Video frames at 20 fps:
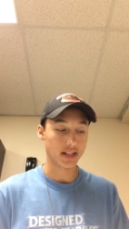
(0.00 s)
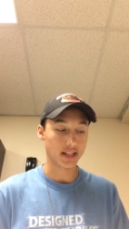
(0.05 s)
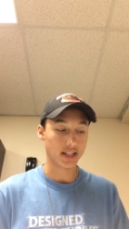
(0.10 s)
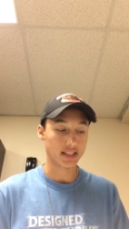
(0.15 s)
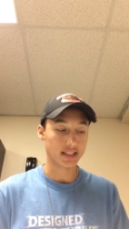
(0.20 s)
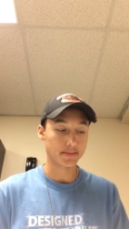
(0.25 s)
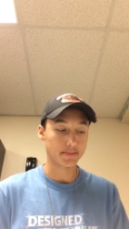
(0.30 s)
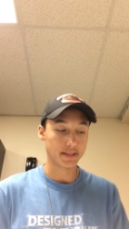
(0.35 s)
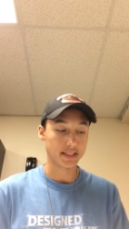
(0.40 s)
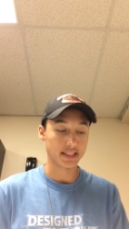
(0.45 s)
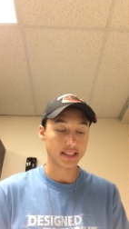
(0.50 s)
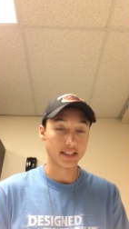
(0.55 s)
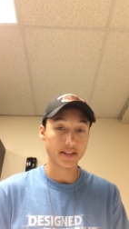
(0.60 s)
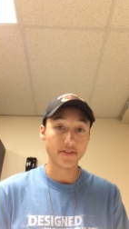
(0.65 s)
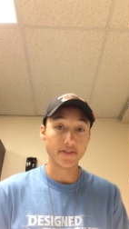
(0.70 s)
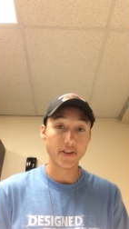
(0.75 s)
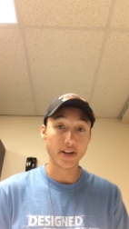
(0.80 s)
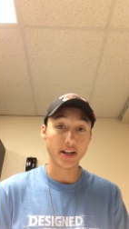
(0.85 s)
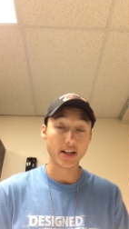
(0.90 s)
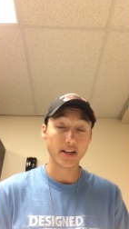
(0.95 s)
in a
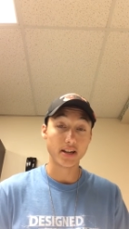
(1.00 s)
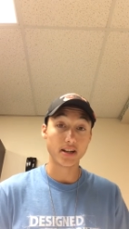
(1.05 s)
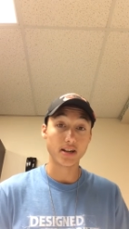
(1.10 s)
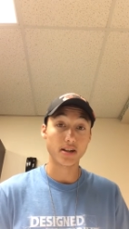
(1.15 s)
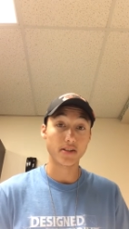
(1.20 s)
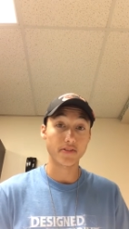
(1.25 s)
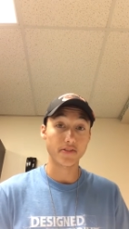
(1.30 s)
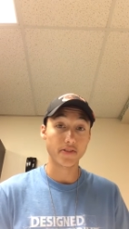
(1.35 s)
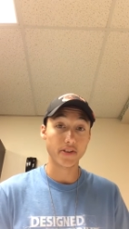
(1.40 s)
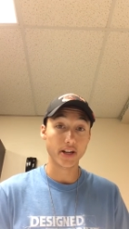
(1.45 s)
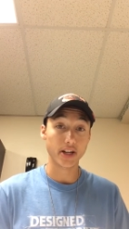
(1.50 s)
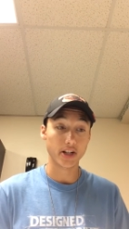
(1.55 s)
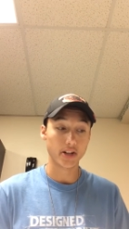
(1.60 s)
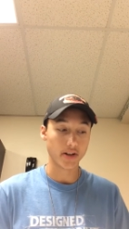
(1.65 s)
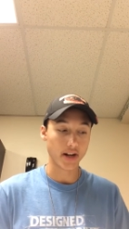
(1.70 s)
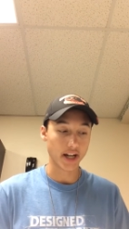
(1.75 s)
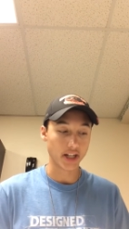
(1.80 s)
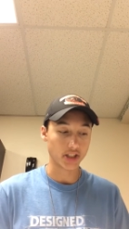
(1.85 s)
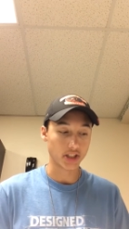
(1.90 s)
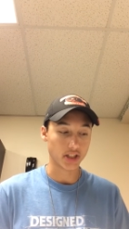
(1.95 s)
specific
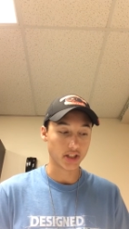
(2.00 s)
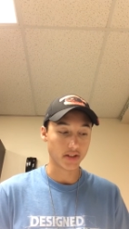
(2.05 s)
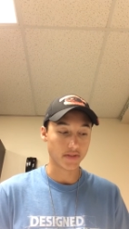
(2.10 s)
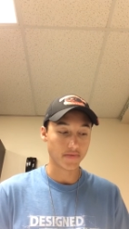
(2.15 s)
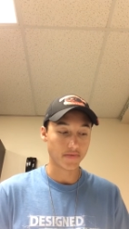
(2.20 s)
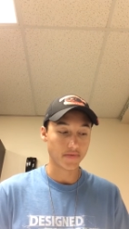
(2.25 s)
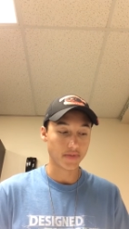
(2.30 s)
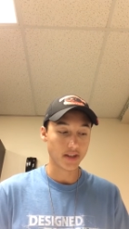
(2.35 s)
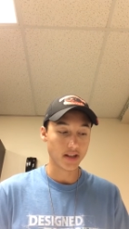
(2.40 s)
configuration.